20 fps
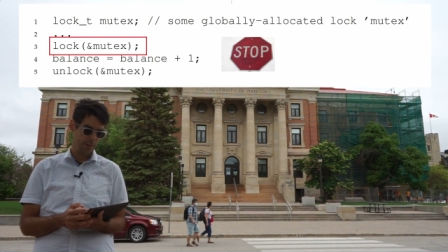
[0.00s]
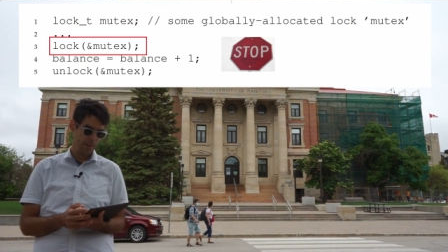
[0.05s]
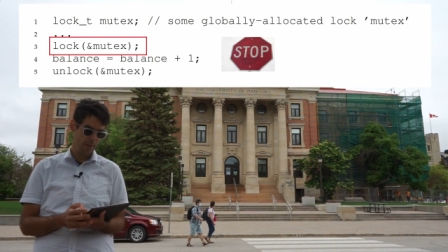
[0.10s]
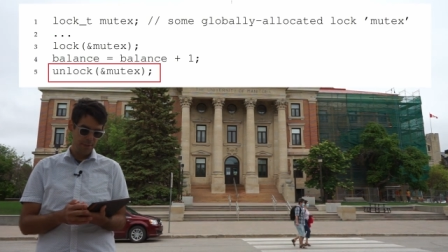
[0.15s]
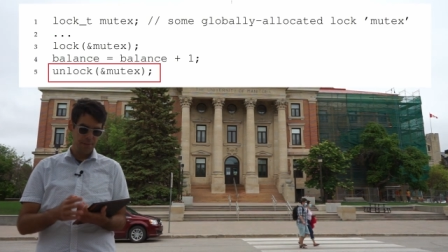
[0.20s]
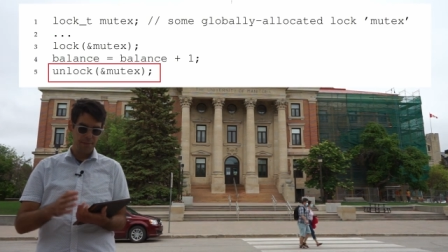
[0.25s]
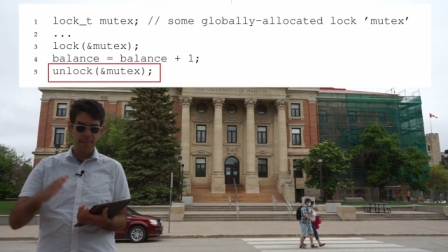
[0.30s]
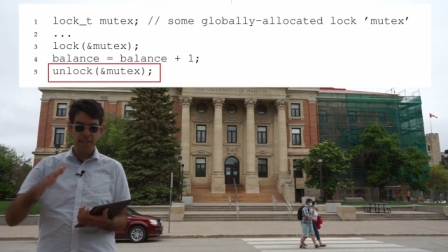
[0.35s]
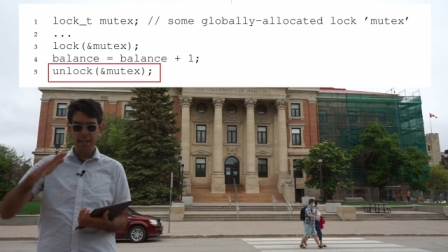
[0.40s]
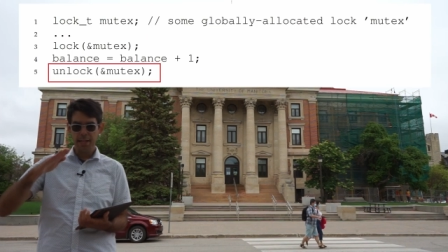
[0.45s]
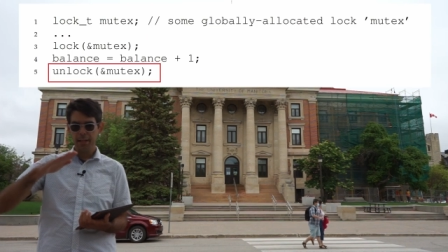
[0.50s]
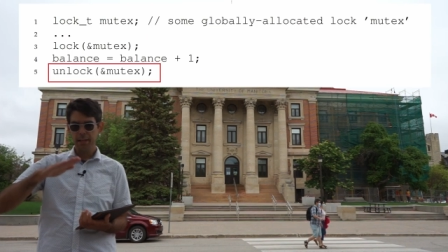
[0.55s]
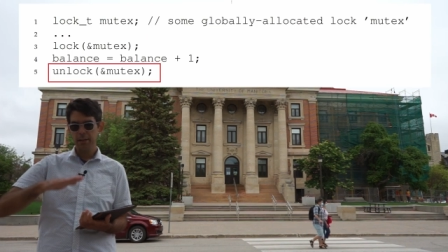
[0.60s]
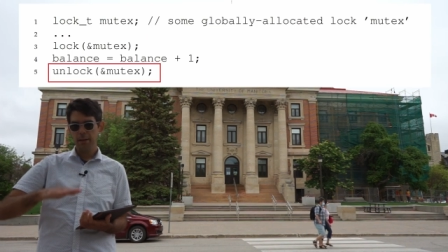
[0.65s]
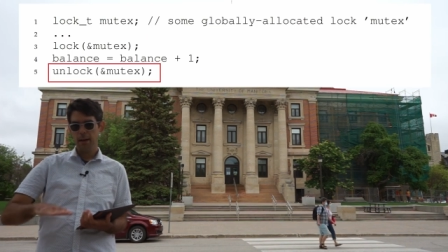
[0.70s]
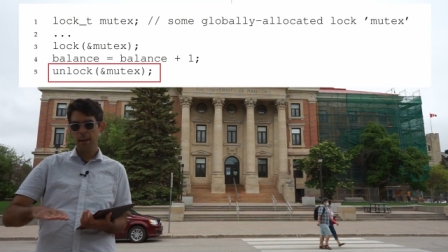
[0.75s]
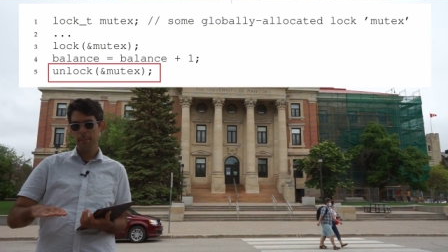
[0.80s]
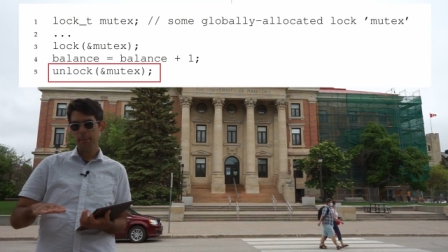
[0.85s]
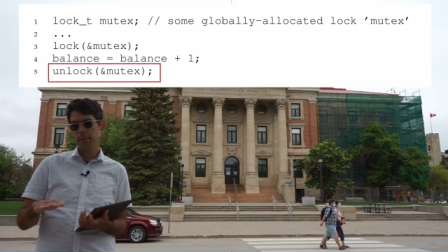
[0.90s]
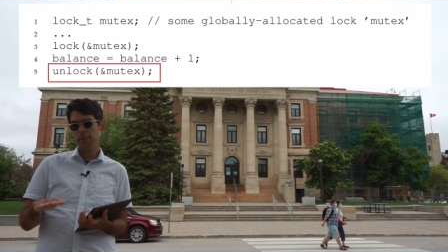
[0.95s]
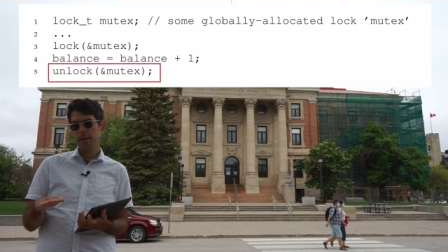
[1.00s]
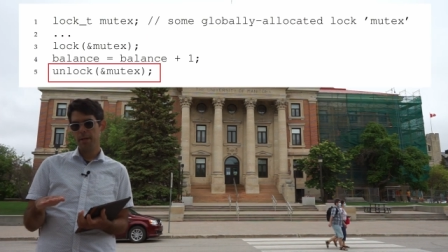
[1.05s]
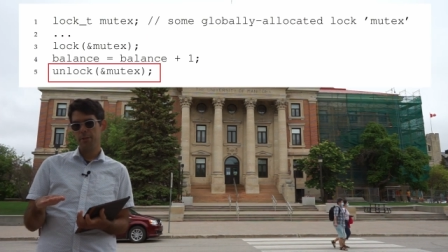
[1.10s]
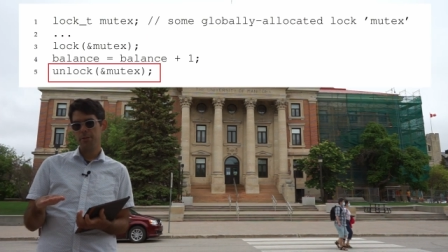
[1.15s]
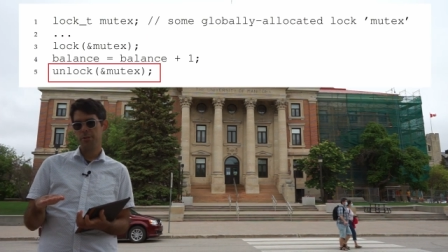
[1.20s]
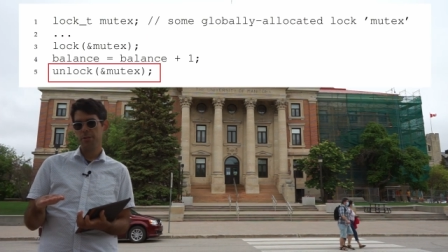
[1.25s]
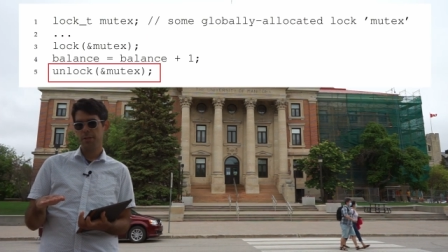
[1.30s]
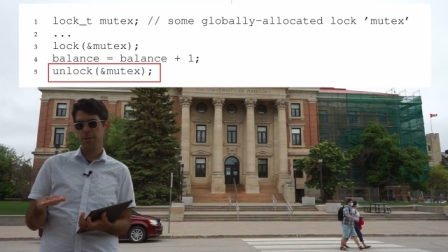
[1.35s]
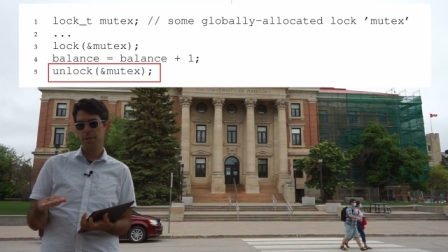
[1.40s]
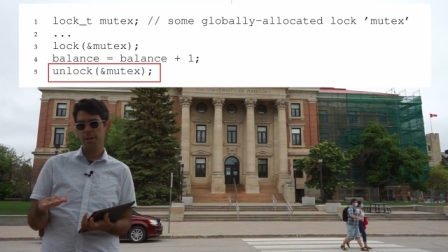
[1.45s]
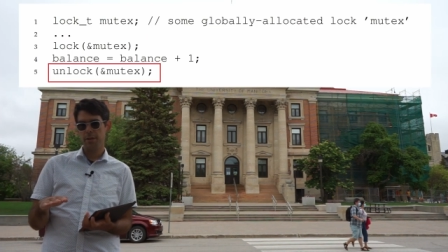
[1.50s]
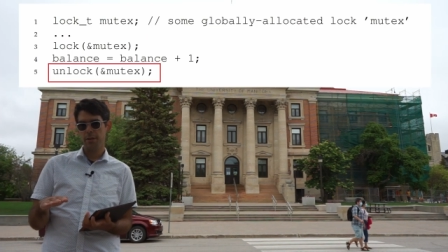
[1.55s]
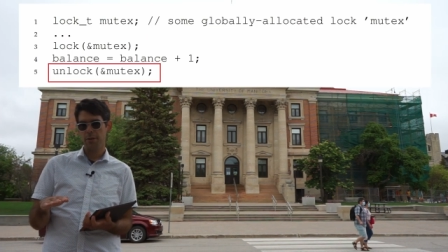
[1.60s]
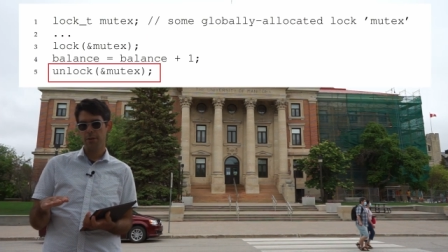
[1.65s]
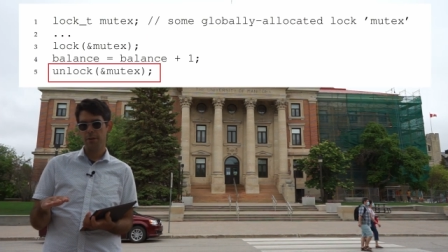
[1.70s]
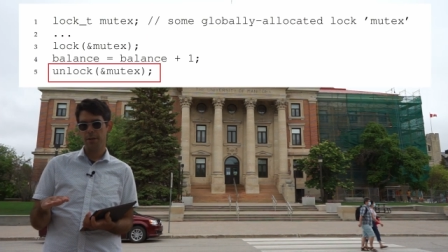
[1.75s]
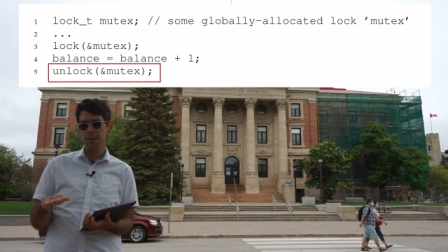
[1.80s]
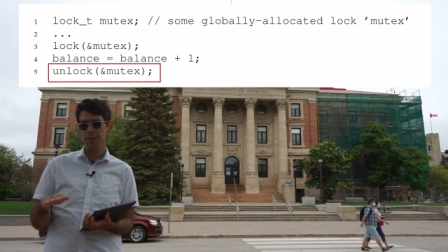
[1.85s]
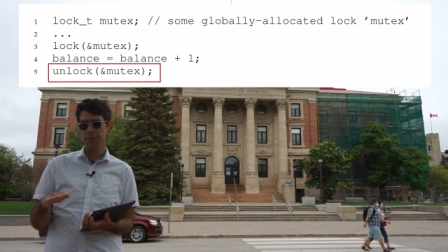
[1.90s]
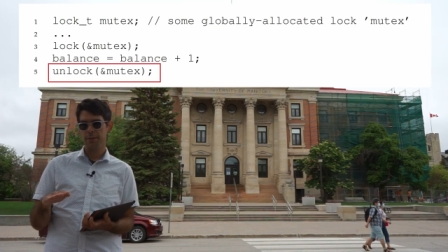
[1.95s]
The second operation
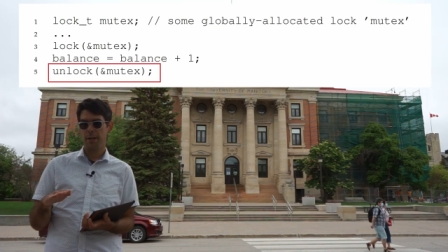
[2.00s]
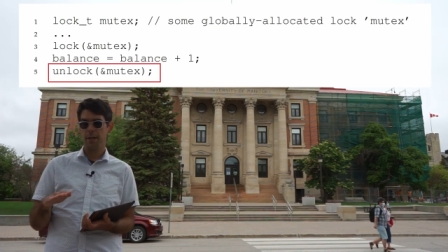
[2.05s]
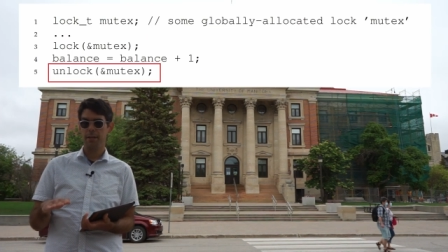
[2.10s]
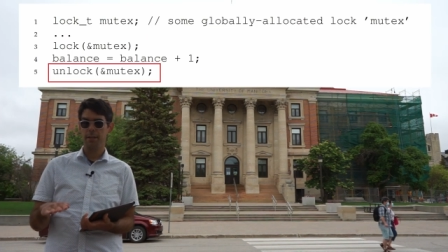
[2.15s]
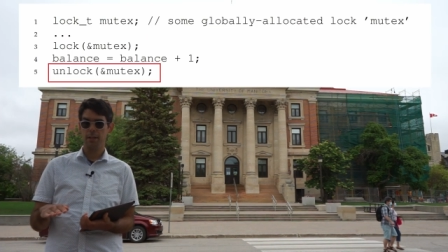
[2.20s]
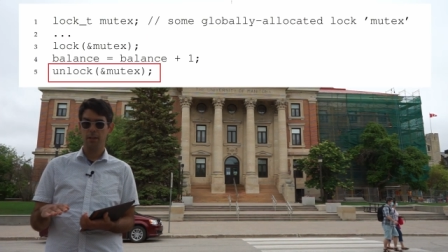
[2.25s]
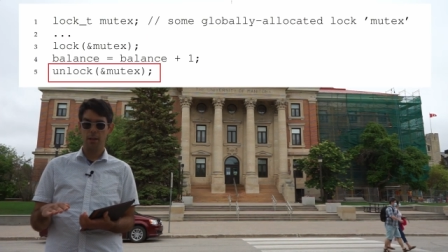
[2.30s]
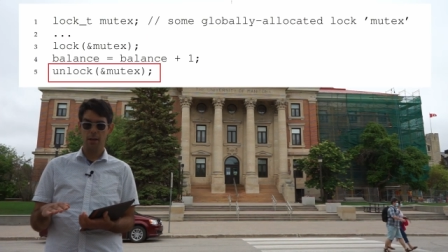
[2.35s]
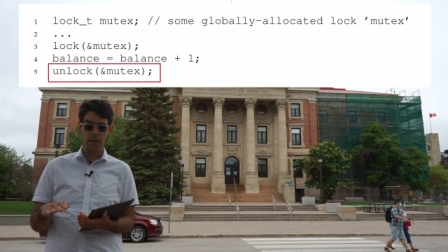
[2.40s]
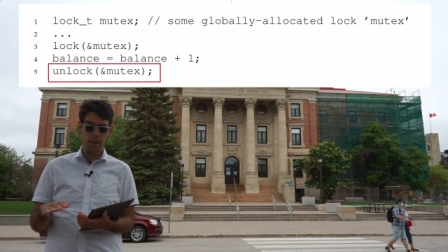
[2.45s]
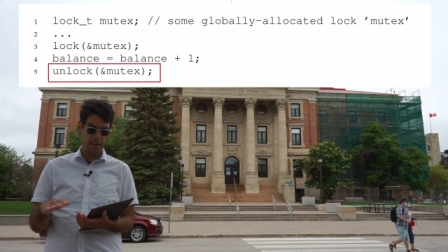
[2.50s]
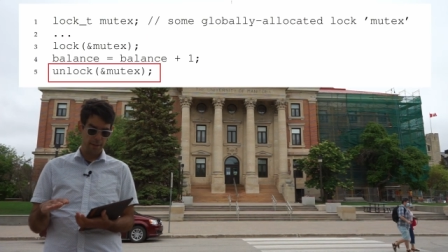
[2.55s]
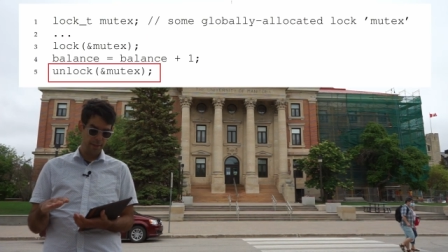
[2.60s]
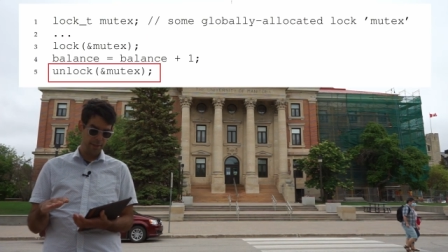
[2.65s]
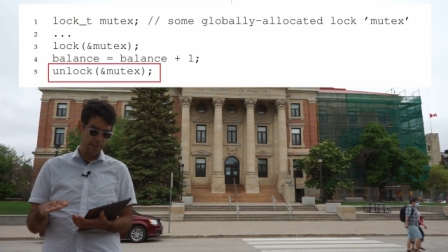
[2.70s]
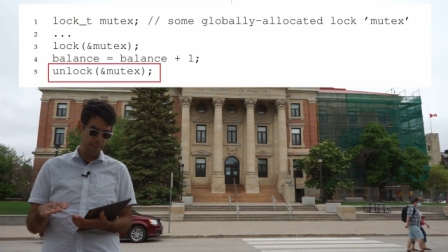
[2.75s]
here is unlock,